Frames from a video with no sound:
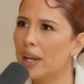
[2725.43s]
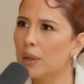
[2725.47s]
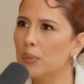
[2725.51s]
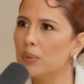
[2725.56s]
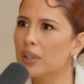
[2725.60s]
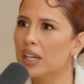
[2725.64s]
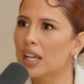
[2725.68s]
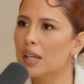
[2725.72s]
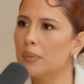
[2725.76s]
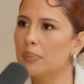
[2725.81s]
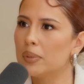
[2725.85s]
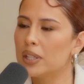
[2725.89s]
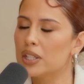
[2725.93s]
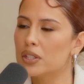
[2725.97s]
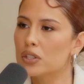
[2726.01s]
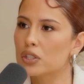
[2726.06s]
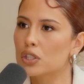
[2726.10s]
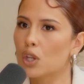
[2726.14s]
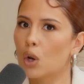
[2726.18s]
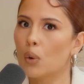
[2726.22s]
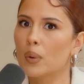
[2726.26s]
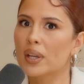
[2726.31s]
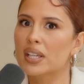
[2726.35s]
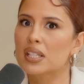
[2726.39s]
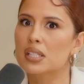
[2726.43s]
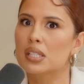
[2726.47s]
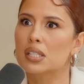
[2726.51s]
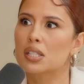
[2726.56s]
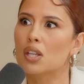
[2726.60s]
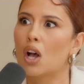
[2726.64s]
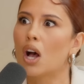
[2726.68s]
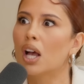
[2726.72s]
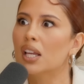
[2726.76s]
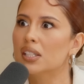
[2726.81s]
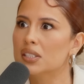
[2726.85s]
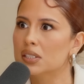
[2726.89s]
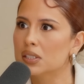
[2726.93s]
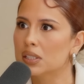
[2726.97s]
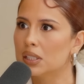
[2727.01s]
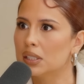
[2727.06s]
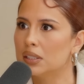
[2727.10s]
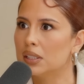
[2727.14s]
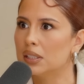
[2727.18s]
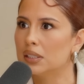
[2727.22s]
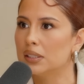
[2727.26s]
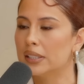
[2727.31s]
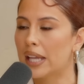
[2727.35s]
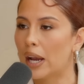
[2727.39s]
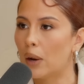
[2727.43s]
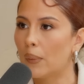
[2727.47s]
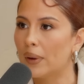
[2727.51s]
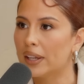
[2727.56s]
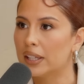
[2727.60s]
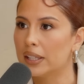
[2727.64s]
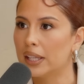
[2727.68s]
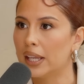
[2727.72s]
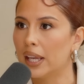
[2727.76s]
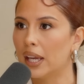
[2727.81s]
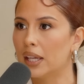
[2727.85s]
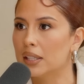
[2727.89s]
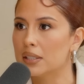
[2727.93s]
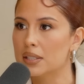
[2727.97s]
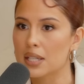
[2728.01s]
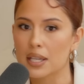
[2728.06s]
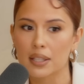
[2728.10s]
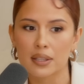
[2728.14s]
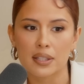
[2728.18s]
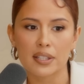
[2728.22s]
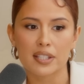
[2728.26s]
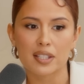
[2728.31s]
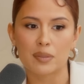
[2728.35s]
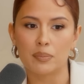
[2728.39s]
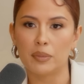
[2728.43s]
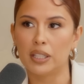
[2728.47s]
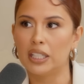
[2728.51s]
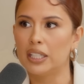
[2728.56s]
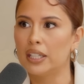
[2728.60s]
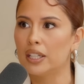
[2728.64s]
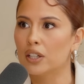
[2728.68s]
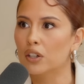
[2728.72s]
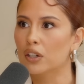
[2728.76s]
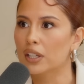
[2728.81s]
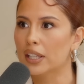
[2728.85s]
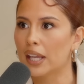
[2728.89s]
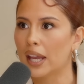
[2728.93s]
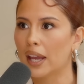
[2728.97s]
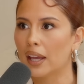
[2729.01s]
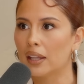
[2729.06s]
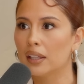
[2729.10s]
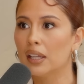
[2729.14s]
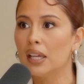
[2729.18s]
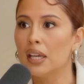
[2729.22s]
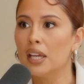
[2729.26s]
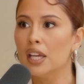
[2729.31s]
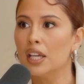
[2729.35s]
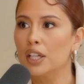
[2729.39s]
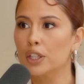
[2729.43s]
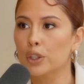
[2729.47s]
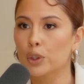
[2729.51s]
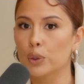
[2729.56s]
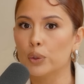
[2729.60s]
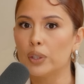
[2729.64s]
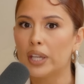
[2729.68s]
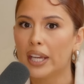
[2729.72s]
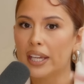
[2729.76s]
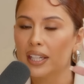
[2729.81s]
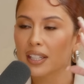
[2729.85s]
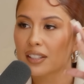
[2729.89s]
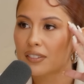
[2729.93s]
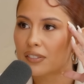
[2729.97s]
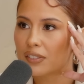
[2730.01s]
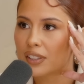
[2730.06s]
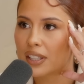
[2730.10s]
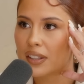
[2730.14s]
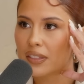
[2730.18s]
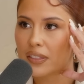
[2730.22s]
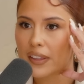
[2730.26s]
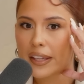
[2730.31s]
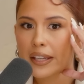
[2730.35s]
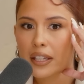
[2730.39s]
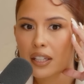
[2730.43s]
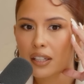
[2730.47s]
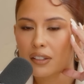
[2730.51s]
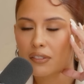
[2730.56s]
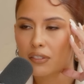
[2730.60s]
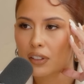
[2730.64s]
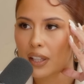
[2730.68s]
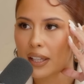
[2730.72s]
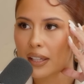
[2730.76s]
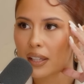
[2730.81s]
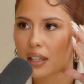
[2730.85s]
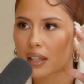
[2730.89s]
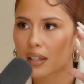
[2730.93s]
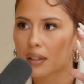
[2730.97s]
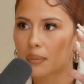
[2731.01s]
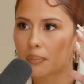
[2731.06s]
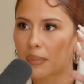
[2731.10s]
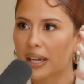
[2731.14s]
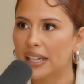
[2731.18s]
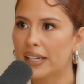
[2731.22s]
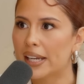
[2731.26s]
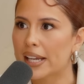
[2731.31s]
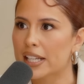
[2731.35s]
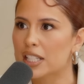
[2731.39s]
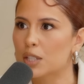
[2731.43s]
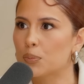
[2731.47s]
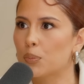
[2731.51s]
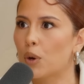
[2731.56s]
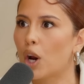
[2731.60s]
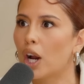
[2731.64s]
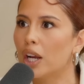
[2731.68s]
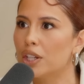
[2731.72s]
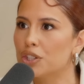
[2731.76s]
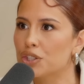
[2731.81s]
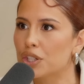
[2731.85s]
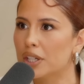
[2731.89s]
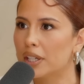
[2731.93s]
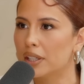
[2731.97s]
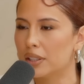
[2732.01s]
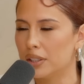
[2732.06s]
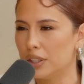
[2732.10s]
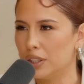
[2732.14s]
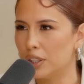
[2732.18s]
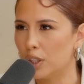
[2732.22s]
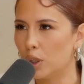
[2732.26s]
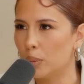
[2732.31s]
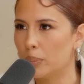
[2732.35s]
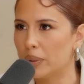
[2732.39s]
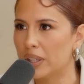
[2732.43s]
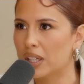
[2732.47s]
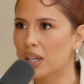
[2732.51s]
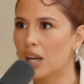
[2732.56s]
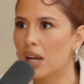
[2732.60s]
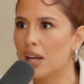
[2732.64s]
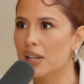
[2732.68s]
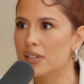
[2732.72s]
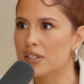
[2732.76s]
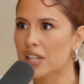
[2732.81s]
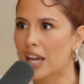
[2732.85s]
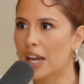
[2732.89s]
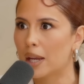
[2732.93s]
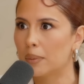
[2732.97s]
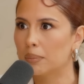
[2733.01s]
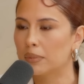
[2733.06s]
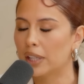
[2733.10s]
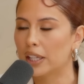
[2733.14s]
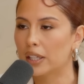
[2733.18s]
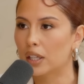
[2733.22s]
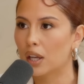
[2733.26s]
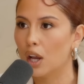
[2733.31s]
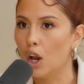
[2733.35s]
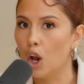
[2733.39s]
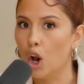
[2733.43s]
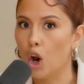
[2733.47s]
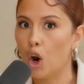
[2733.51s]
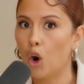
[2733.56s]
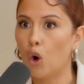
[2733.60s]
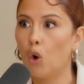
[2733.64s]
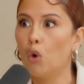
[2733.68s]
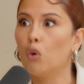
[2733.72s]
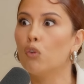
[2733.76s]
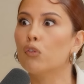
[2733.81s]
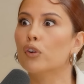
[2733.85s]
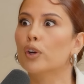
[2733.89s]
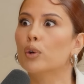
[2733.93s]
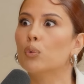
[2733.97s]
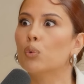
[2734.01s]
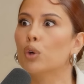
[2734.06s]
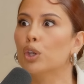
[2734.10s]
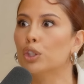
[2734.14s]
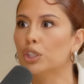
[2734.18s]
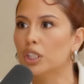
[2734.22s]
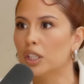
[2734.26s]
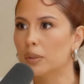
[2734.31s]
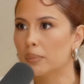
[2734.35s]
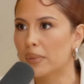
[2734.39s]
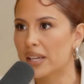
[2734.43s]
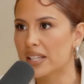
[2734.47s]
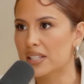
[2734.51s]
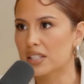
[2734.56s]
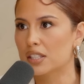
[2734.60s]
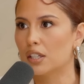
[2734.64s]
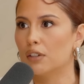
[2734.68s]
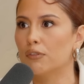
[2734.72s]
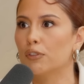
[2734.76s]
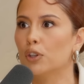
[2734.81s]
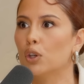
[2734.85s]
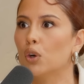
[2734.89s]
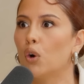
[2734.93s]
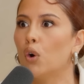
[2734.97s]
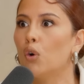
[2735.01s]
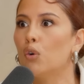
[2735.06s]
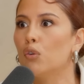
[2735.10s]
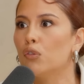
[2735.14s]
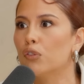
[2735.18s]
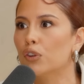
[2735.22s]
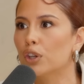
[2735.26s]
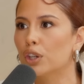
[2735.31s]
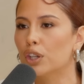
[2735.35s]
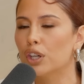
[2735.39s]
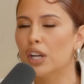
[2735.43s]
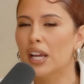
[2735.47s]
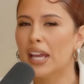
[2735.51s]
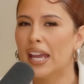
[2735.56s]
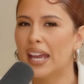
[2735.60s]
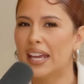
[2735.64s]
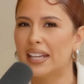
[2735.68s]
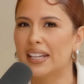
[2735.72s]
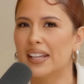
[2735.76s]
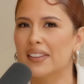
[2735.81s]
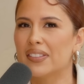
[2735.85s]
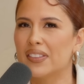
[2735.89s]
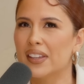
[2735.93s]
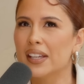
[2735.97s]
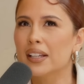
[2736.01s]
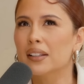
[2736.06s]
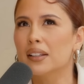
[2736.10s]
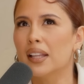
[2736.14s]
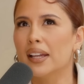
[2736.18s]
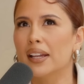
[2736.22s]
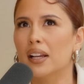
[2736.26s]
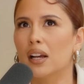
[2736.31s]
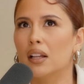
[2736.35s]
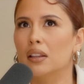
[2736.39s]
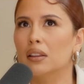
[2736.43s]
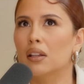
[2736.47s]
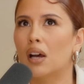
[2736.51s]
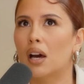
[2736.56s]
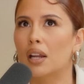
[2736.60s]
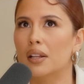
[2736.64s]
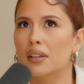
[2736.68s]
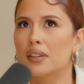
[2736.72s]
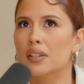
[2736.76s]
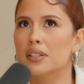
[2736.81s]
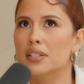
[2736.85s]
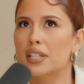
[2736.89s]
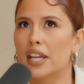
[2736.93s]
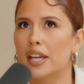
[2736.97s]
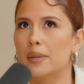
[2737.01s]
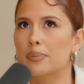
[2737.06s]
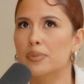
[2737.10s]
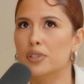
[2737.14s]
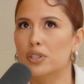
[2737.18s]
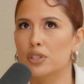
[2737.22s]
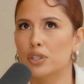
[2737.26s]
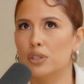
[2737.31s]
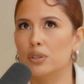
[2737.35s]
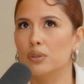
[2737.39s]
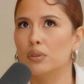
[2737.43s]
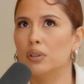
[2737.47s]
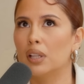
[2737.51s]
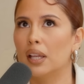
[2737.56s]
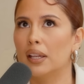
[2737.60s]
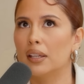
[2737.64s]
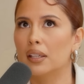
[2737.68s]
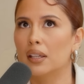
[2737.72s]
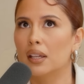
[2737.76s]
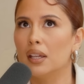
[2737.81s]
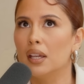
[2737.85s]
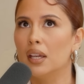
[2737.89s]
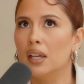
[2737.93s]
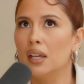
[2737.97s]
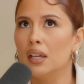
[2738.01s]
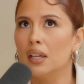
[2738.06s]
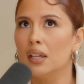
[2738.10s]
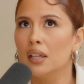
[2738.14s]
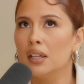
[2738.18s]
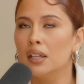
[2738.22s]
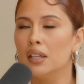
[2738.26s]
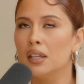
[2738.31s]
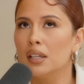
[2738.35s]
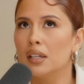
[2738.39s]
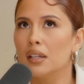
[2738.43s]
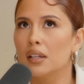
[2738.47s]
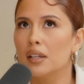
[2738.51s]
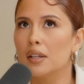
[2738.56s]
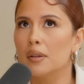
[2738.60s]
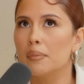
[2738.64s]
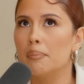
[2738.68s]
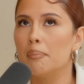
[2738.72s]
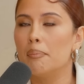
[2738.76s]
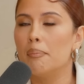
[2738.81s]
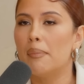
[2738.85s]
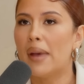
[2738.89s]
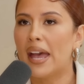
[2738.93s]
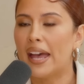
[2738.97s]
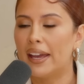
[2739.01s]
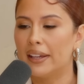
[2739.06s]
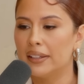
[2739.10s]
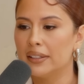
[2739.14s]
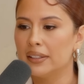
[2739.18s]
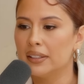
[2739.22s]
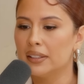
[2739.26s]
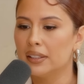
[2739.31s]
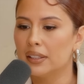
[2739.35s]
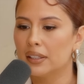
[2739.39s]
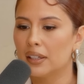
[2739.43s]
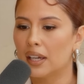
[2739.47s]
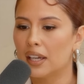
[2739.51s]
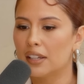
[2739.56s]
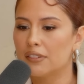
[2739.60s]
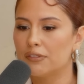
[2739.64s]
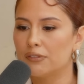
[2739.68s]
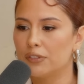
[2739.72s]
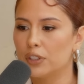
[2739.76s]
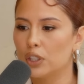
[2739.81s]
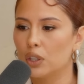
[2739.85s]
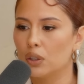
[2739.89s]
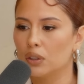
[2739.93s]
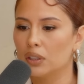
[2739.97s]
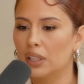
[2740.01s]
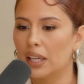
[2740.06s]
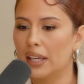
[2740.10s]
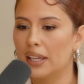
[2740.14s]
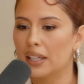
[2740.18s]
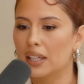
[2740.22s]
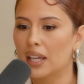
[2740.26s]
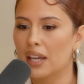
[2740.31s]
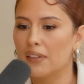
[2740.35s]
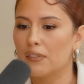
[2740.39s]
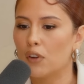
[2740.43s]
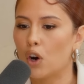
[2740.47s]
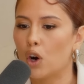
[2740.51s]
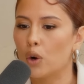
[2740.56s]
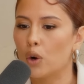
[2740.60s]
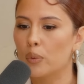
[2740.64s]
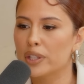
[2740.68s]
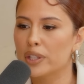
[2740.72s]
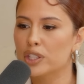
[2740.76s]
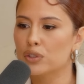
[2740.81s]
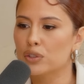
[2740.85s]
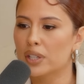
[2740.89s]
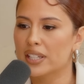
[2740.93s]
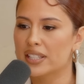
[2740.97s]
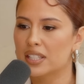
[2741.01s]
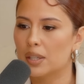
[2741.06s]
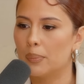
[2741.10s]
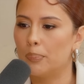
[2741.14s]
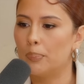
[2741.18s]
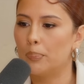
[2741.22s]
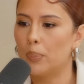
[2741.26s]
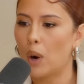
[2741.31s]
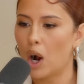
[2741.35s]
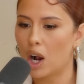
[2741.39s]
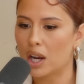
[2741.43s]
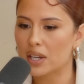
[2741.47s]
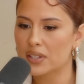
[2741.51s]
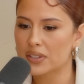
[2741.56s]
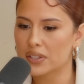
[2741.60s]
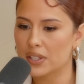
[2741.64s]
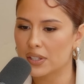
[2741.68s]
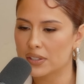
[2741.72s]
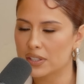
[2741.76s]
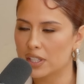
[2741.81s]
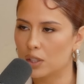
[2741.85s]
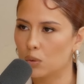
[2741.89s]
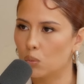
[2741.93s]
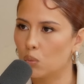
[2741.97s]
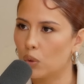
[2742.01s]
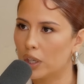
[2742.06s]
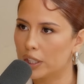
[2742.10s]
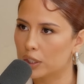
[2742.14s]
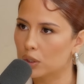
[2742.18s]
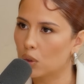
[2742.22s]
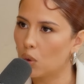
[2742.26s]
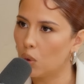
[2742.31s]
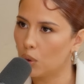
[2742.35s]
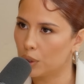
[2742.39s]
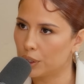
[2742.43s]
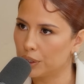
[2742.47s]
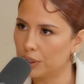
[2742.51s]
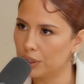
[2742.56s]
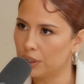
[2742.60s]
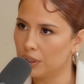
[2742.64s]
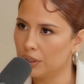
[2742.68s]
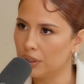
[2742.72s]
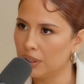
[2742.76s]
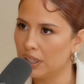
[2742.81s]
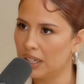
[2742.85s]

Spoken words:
would I be so exhausted that now I can't take this meeting or can't creatively think of like my next project, because I'm like overworking myself and I think like a lot of the times too, like men, I feel like have always tried to box us in one corner.